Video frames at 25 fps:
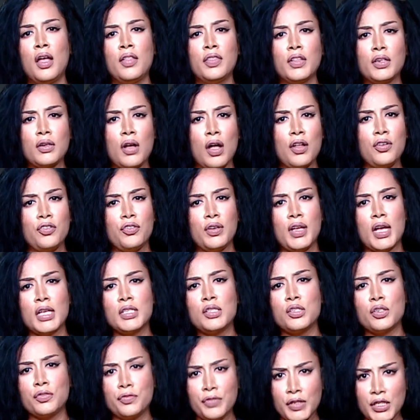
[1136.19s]
the country
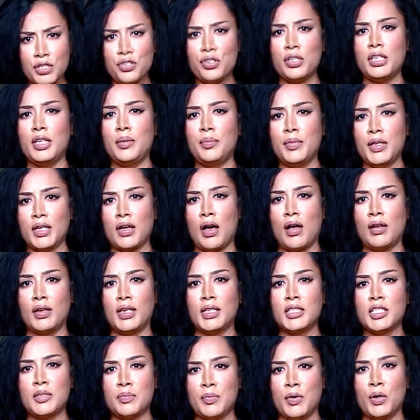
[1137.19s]
has officially begun
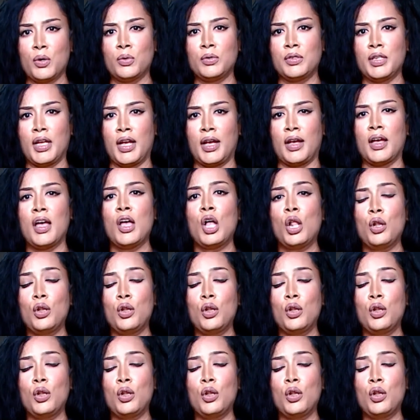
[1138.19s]
exporting